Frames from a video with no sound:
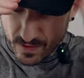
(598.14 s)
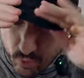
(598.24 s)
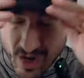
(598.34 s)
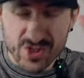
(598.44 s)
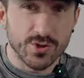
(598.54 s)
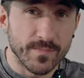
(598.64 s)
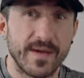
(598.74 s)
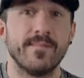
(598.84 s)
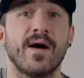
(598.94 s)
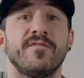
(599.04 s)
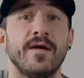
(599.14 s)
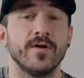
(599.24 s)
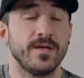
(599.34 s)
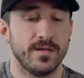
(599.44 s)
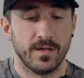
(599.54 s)
raw shrimp ain't my
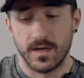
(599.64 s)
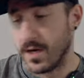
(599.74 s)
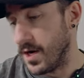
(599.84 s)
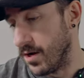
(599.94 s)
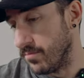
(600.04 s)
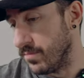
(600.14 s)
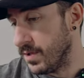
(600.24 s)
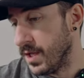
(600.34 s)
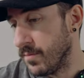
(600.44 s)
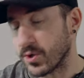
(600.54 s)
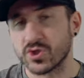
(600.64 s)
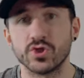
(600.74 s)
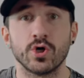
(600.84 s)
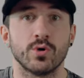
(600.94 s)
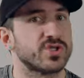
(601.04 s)
favorite, um, but I'll
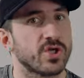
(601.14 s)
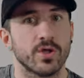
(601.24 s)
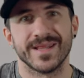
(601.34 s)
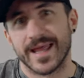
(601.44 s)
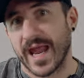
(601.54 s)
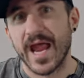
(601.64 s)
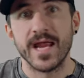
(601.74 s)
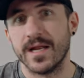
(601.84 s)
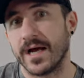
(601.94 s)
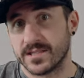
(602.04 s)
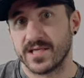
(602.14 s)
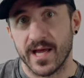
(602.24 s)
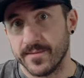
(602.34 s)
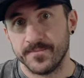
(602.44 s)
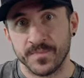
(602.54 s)
still go a solid like eight out of
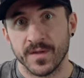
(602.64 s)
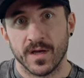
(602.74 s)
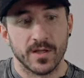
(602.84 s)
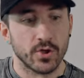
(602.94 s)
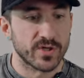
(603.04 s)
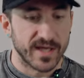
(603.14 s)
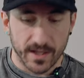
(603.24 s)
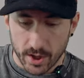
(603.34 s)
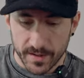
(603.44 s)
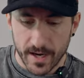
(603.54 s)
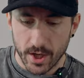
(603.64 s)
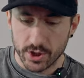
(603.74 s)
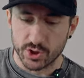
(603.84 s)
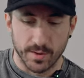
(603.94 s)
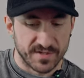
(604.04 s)
10 a little kick on there.
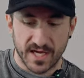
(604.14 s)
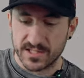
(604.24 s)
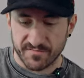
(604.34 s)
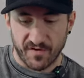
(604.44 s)
Shrimp tastes